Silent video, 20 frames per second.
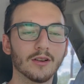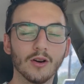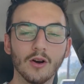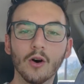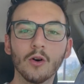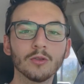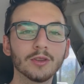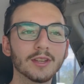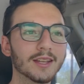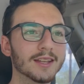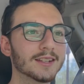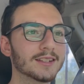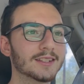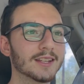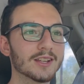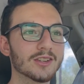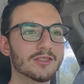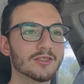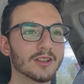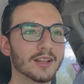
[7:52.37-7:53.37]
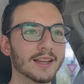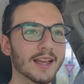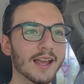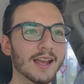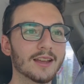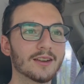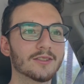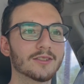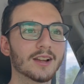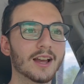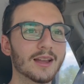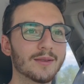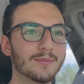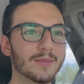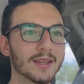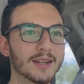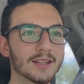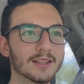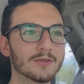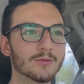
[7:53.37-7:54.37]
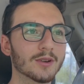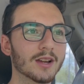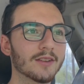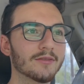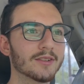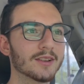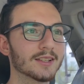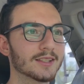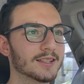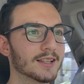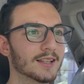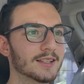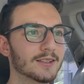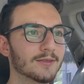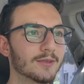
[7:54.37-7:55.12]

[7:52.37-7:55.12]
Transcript: Only an additional like 8 or 9 minutes, whatever it says it